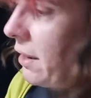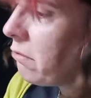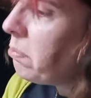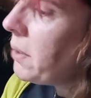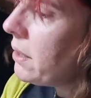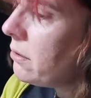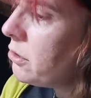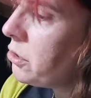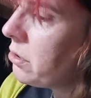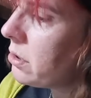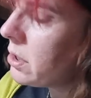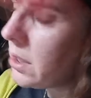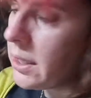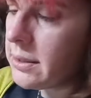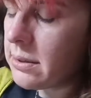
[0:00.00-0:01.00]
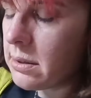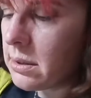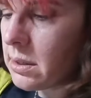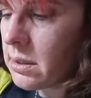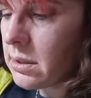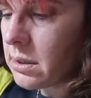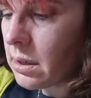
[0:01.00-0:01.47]
been short-sighted
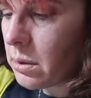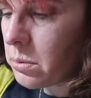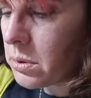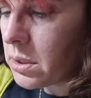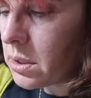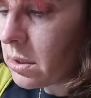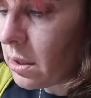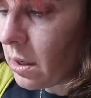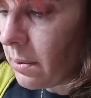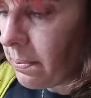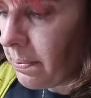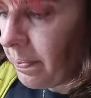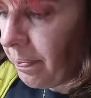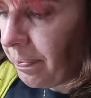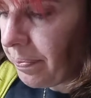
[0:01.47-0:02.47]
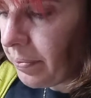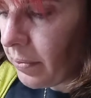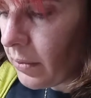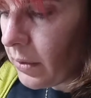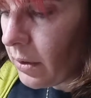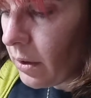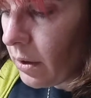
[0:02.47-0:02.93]
since I was
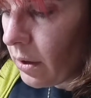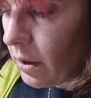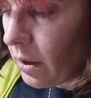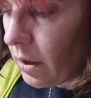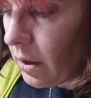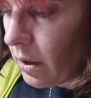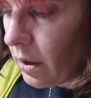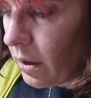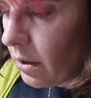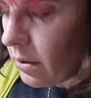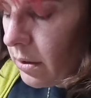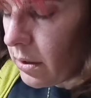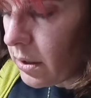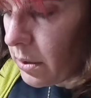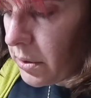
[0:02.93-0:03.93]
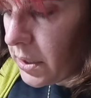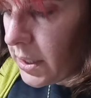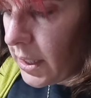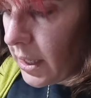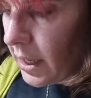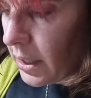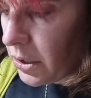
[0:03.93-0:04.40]
a
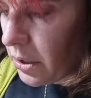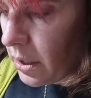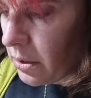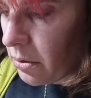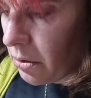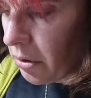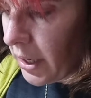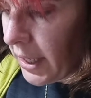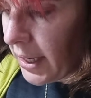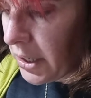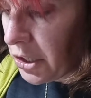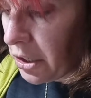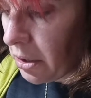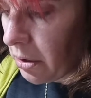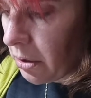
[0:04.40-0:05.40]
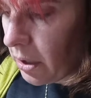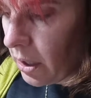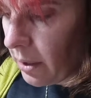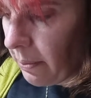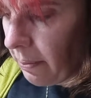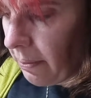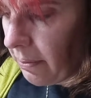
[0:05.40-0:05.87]
teenager. That's not really an issue.
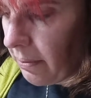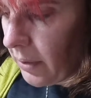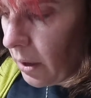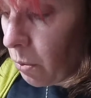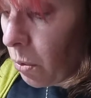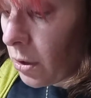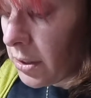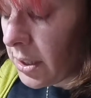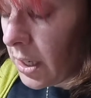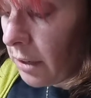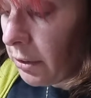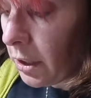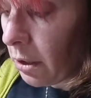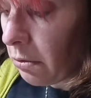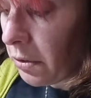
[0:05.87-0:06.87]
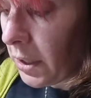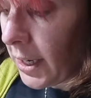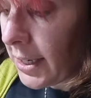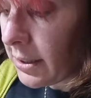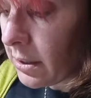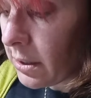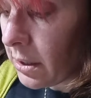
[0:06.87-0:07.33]
I was saving up for
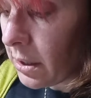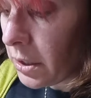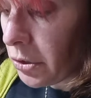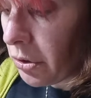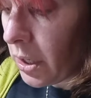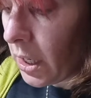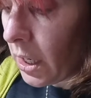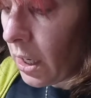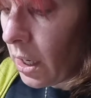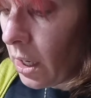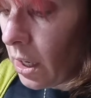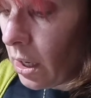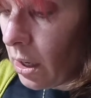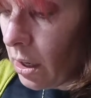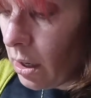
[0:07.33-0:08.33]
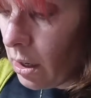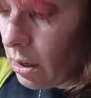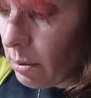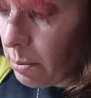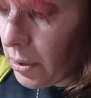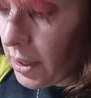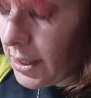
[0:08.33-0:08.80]
laser surgery,
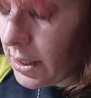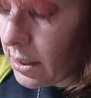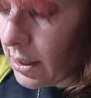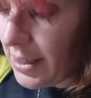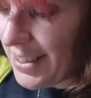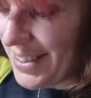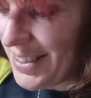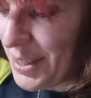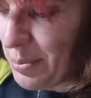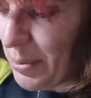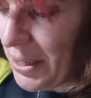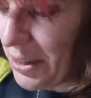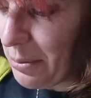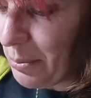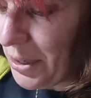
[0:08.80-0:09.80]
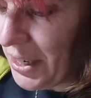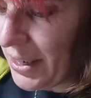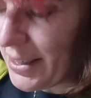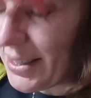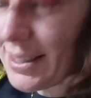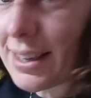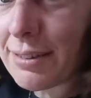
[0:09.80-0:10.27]
but I decided to spend the
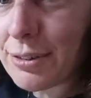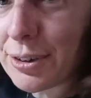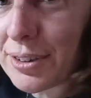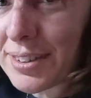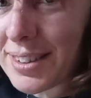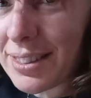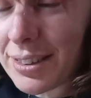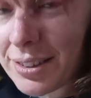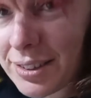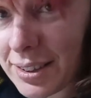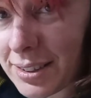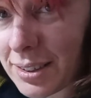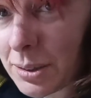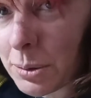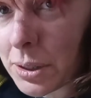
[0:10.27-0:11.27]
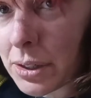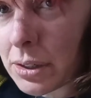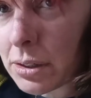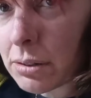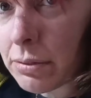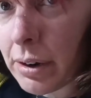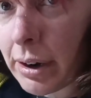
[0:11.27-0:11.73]
money I saved on the synthesizer, which
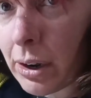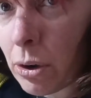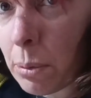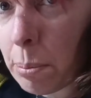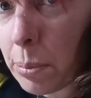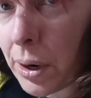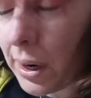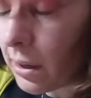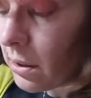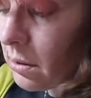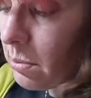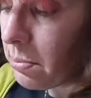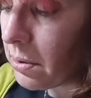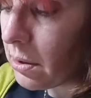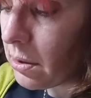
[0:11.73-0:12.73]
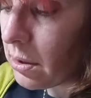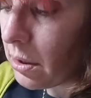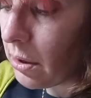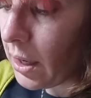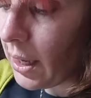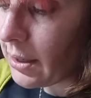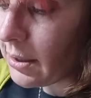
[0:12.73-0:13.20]
is very on-brand.
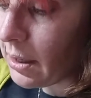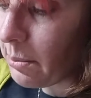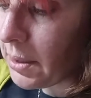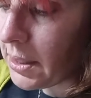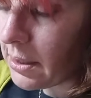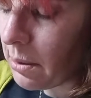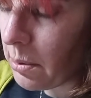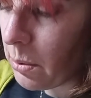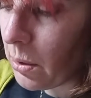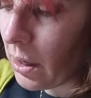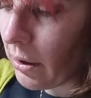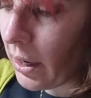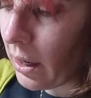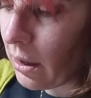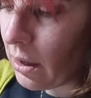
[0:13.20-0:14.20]
So I guess that means I'll be wearing